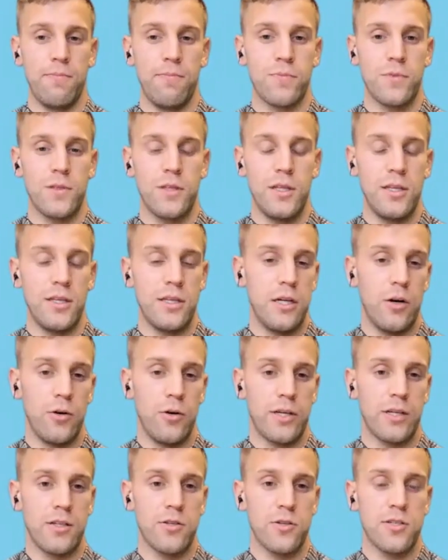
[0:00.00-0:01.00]
you
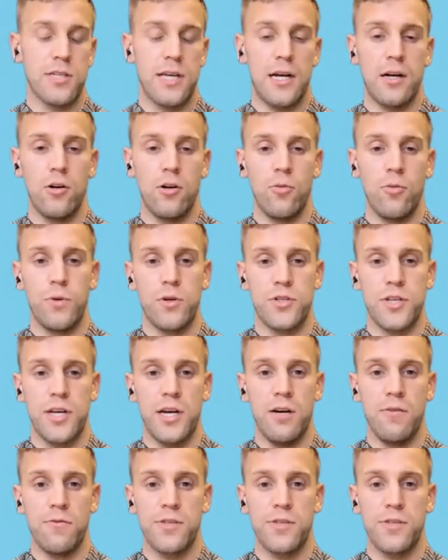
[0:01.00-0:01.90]
can just set it up yourself.